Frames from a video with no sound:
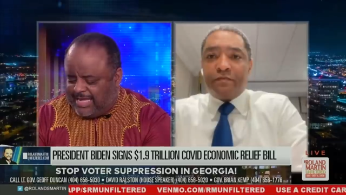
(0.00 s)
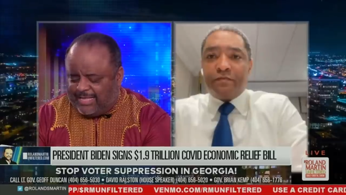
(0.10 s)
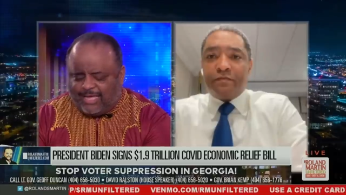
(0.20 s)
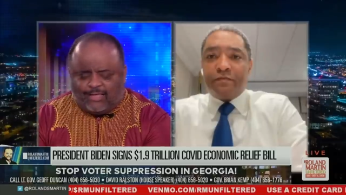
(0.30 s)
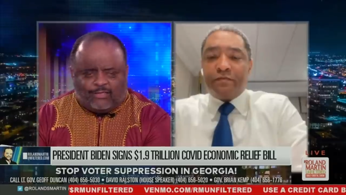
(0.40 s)

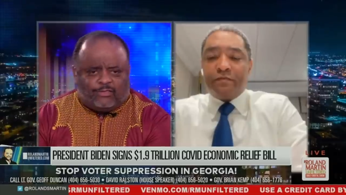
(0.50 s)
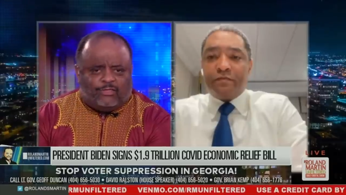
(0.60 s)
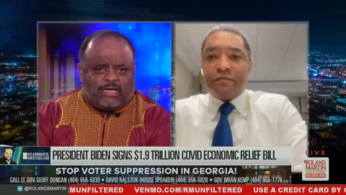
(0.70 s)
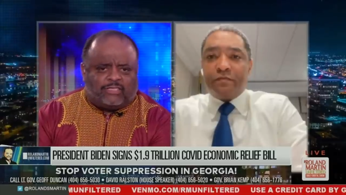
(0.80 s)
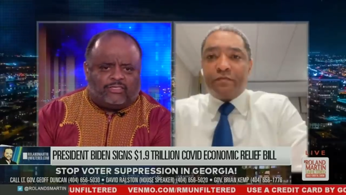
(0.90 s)
Speaker 1: I,
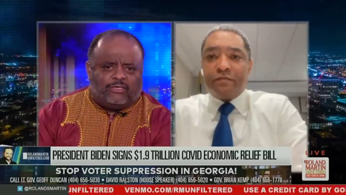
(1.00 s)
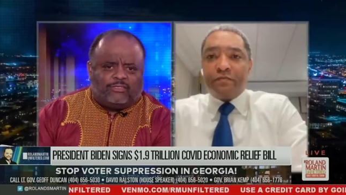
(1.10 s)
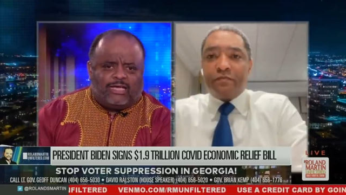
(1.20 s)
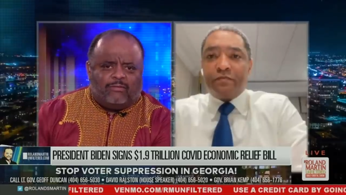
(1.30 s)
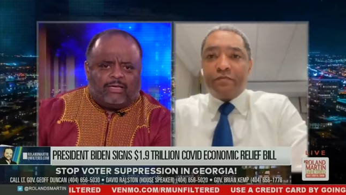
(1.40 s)
you got Senator
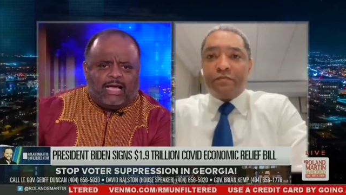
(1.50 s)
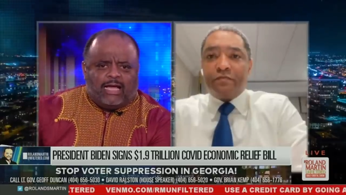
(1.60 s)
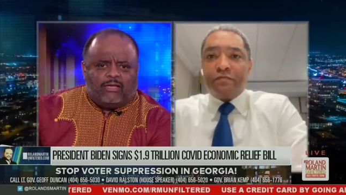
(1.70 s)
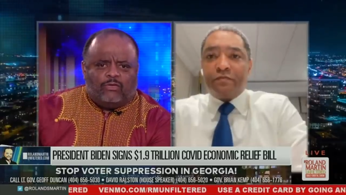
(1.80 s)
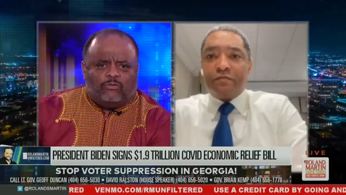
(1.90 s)
Tom
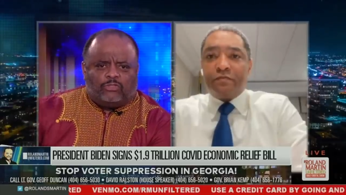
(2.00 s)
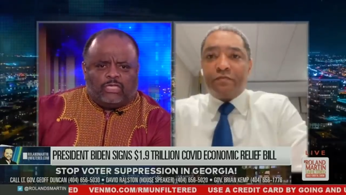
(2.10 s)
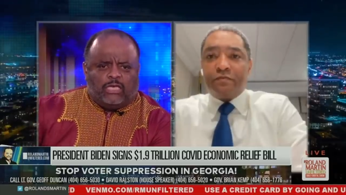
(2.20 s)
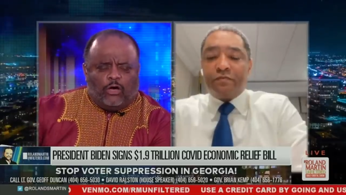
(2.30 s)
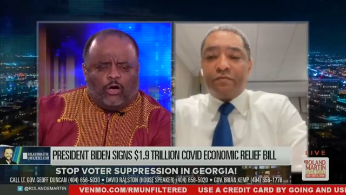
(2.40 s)
Cotton who was
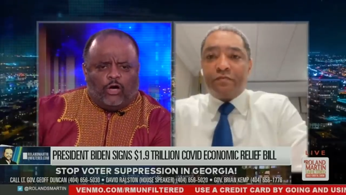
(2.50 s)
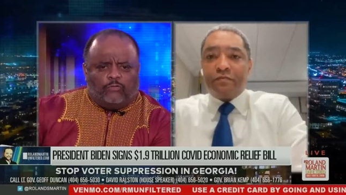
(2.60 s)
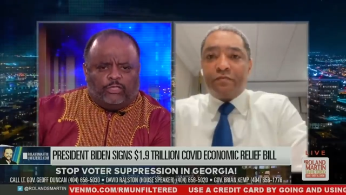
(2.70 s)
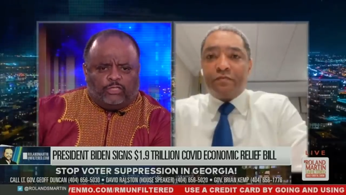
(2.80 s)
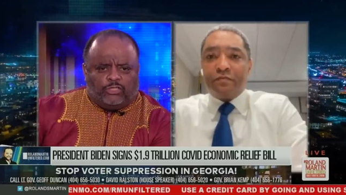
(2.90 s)
saying, oh,
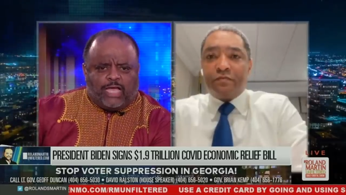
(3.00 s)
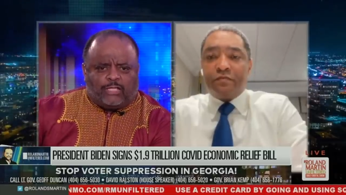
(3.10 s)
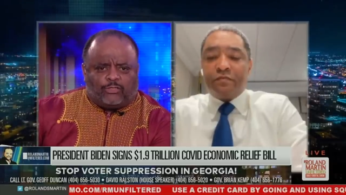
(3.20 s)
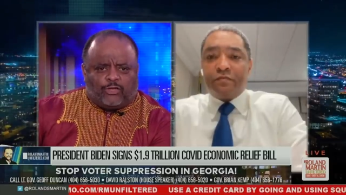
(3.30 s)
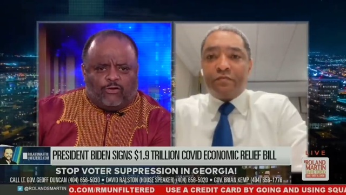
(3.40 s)
these
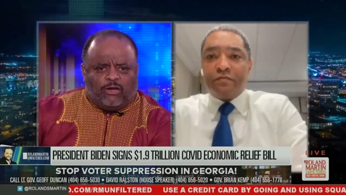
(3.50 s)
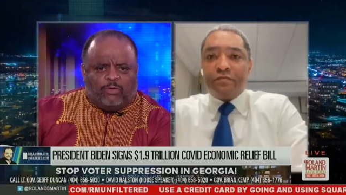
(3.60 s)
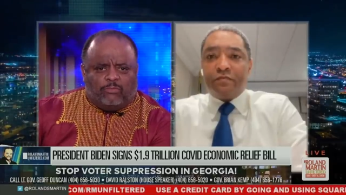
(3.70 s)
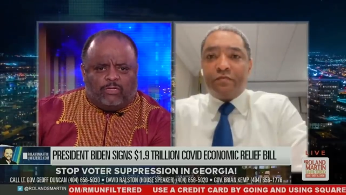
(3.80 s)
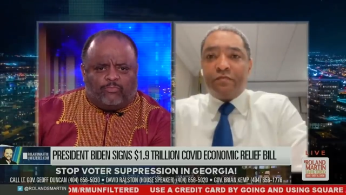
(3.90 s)
checks are going to
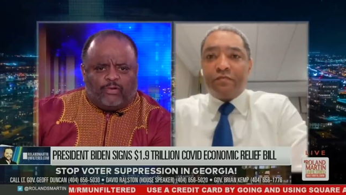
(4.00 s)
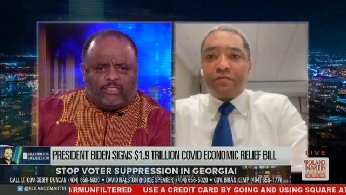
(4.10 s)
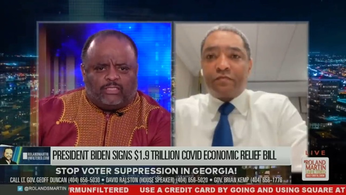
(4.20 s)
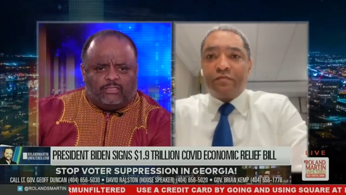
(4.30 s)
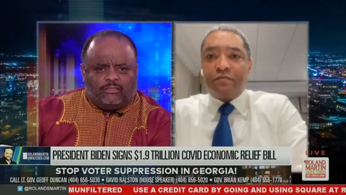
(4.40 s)
people in
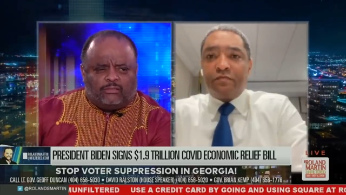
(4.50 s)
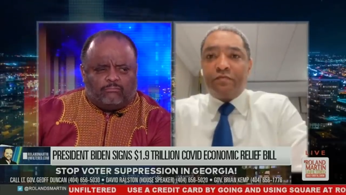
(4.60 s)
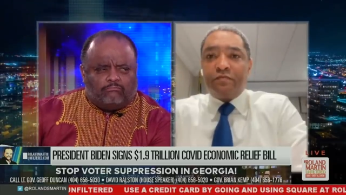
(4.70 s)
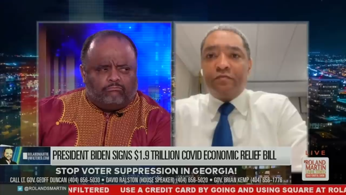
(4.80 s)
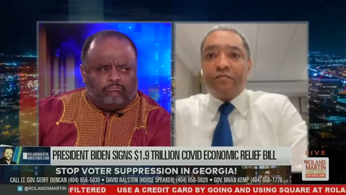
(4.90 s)
prisons.
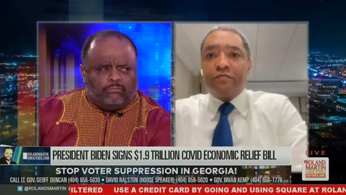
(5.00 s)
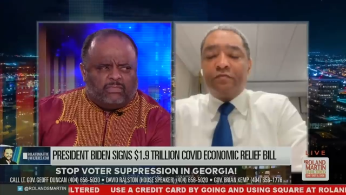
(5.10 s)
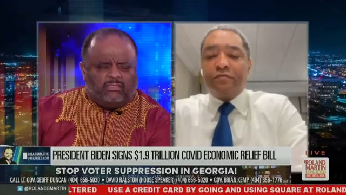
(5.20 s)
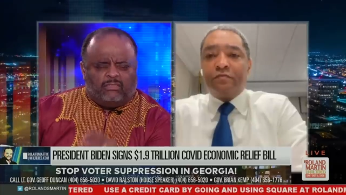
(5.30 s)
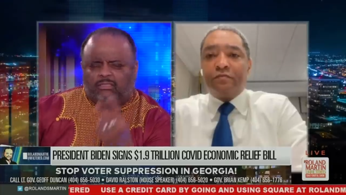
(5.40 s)

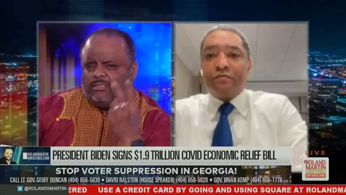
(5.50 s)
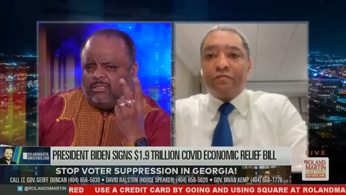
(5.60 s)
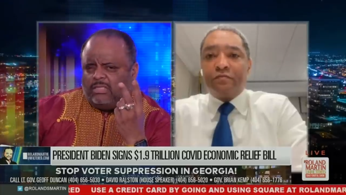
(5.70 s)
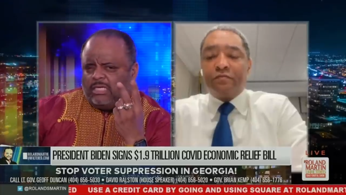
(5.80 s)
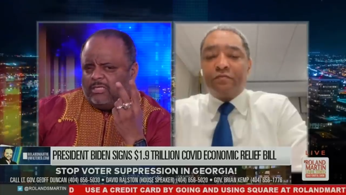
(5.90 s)

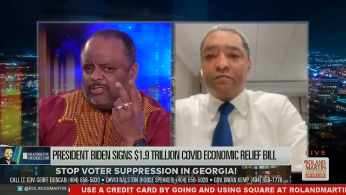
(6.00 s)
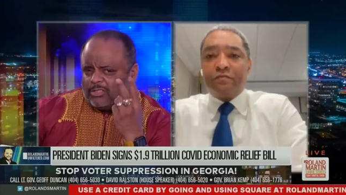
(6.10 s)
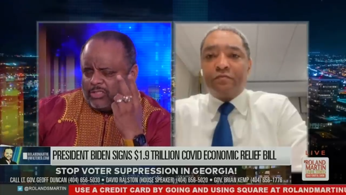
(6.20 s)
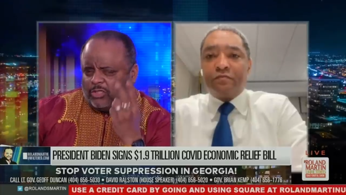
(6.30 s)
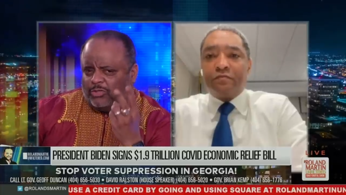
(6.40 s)
Didn't
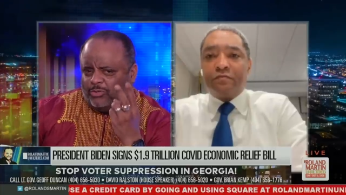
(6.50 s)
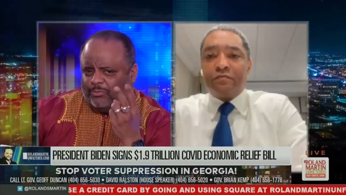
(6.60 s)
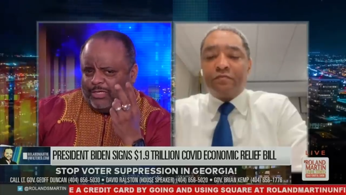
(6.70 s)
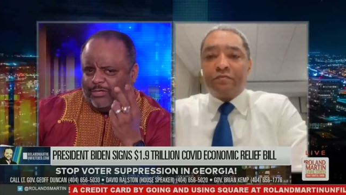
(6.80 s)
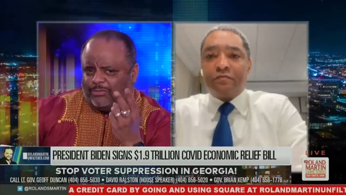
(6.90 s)
two
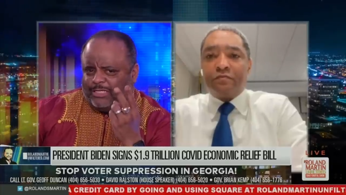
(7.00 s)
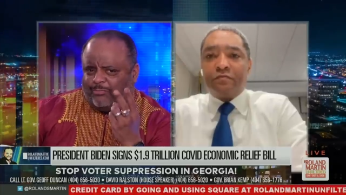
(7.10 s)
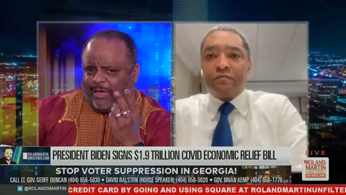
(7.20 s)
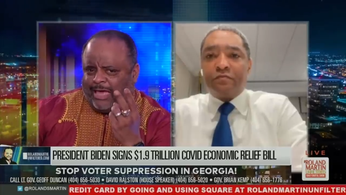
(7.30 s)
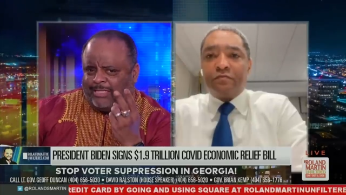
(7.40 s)
bills
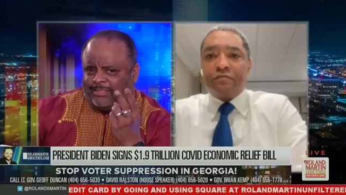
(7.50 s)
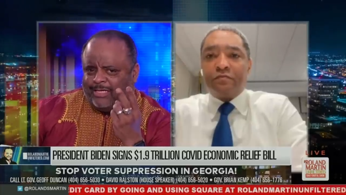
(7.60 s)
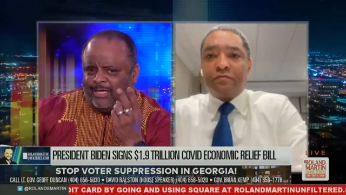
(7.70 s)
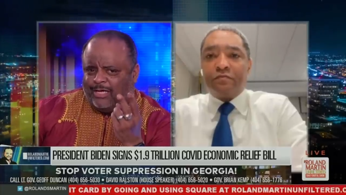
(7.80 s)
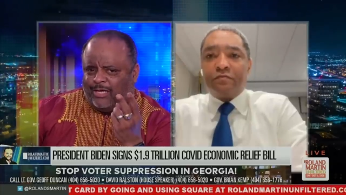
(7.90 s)
get passed
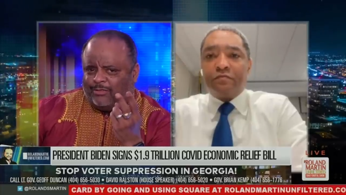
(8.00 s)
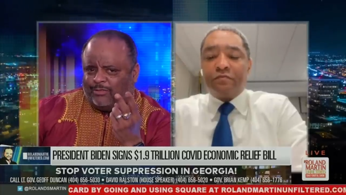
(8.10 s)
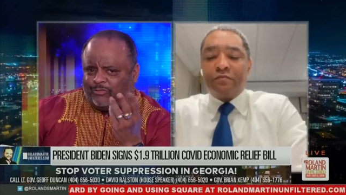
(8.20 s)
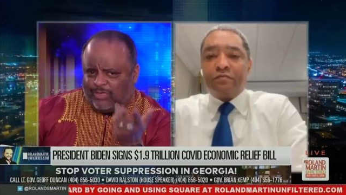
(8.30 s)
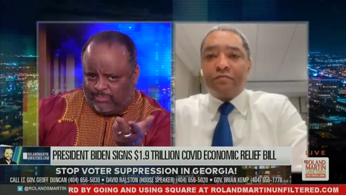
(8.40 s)
under
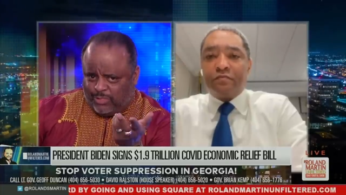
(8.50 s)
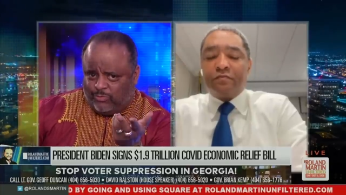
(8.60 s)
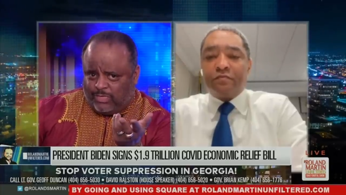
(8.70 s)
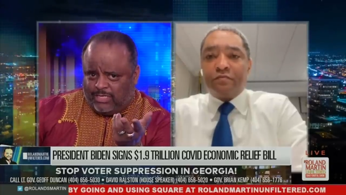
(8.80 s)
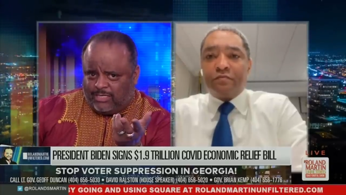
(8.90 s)
Trump? You
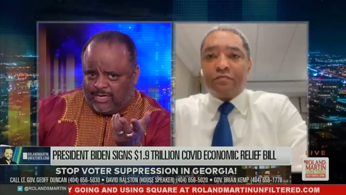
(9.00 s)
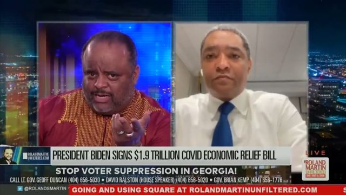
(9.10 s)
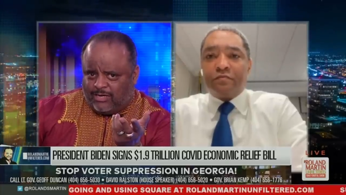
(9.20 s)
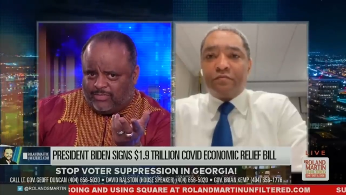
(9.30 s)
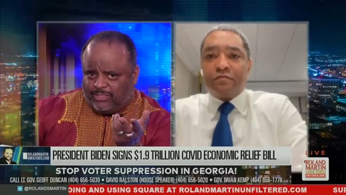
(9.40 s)
were in
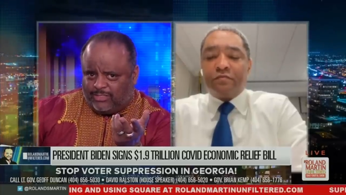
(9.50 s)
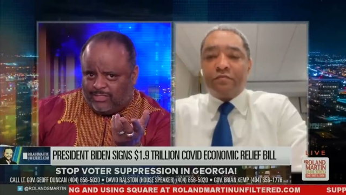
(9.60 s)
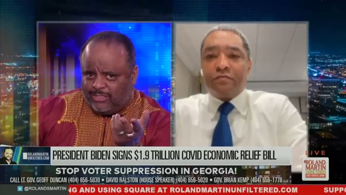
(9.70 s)
Congress,